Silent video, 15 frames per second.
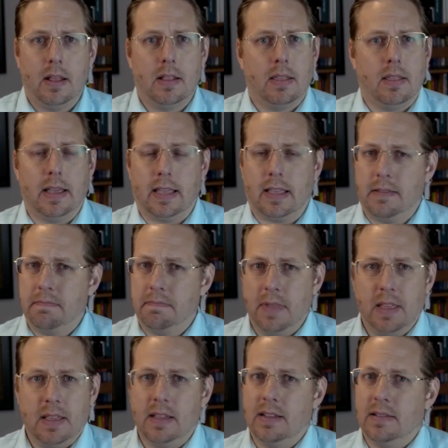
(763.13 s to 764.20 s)
Like,
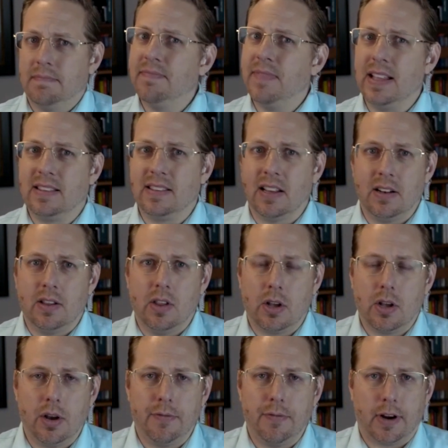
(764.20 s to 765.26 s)
it doesn't look
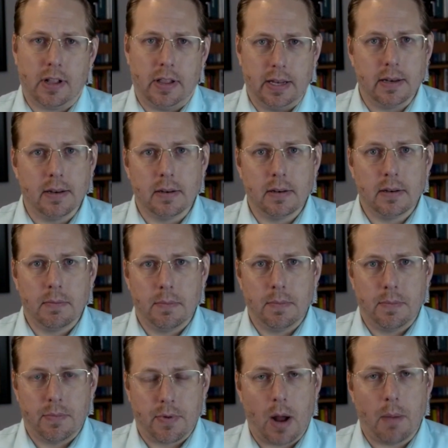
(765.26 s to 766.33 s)
good for Clinton,
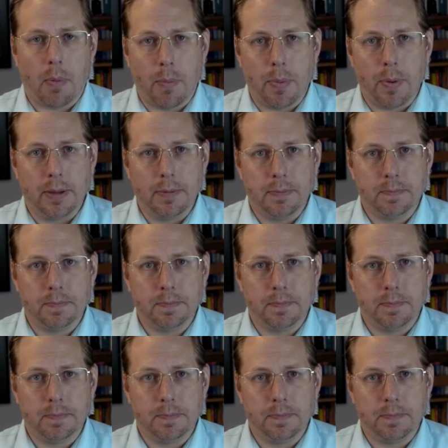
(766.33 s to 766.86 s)
probably.